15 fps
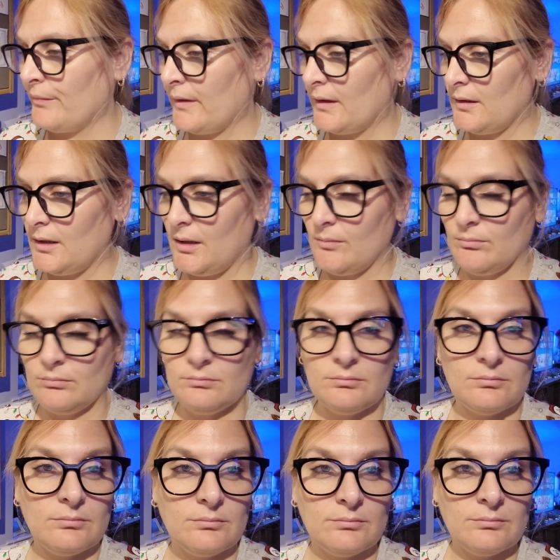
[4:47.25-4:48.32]
Yeah,
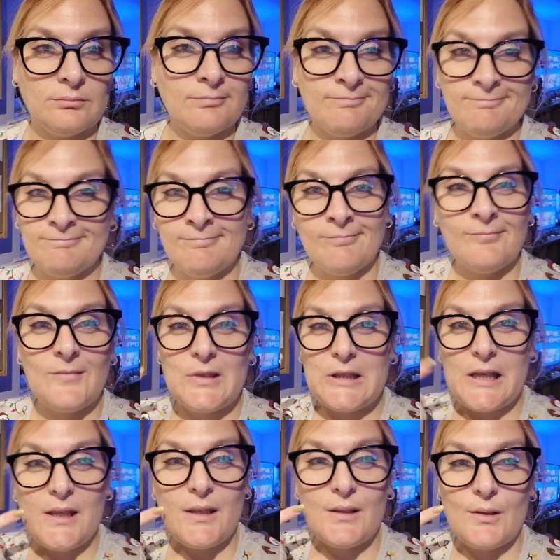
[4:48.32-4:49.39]

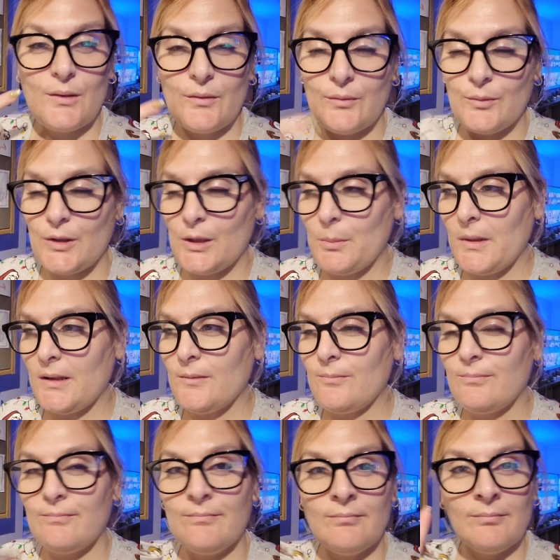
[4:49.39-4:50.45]
take this off, go to bed.
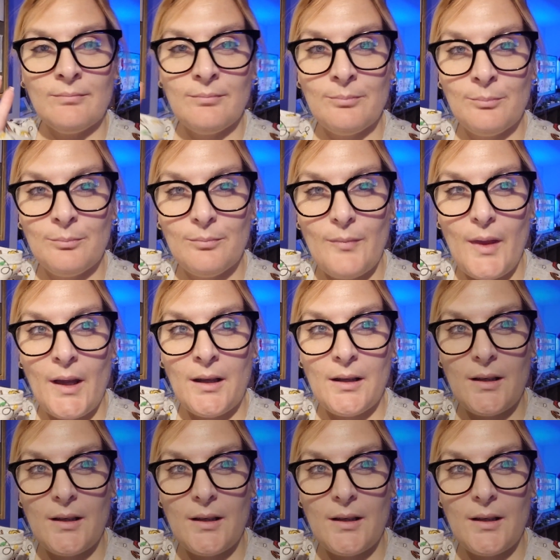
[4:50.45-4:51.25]
Night,